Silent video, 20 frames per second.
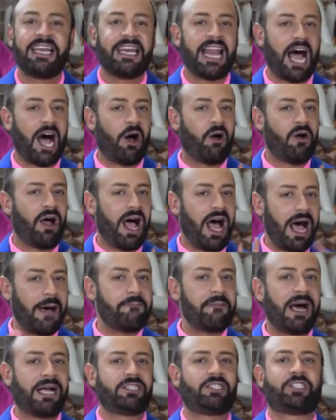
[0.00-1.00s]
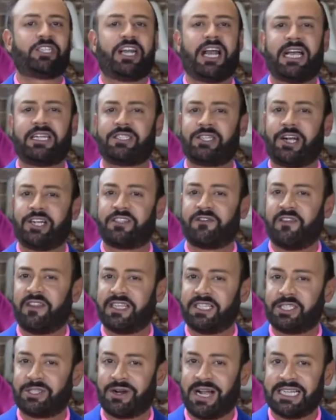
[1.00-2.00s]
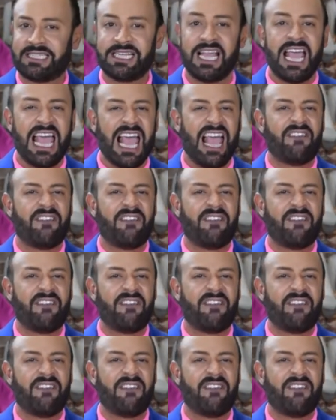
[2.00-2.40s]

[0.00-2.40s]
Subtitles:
Now, how much should I charge for this dress